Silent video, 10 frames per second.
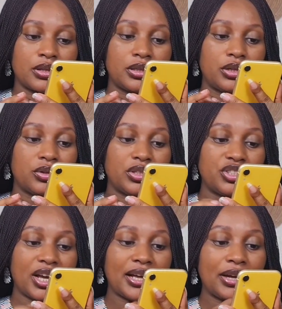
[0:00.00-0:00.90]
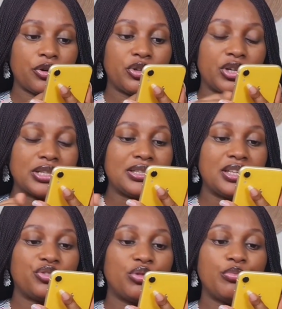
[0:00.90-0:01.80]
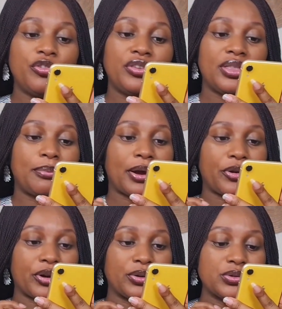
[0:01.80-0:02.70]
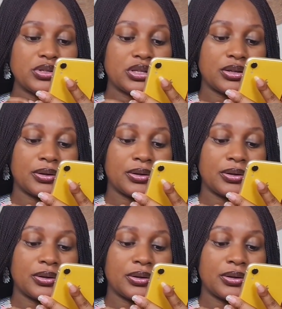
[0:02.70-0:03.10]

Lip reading: Click on the check icon, you can see it's removing the background.